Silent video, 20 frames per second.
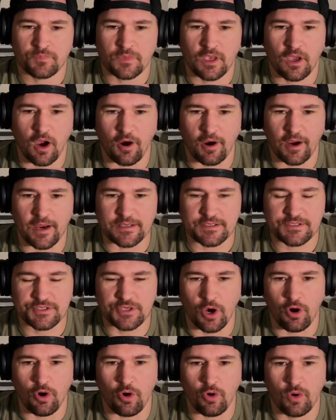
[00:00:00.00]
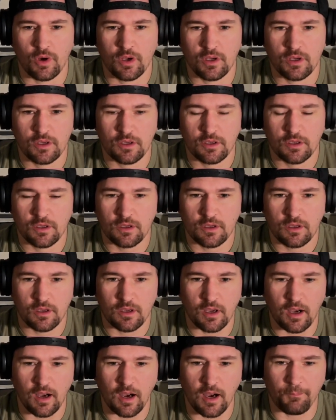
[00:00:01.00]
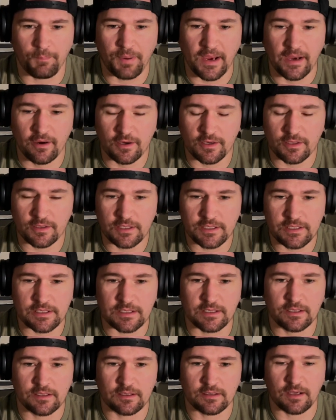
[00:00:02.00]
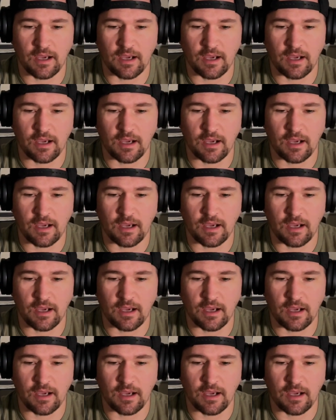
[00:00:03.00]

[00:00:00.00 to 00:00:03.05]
All right, so apparently,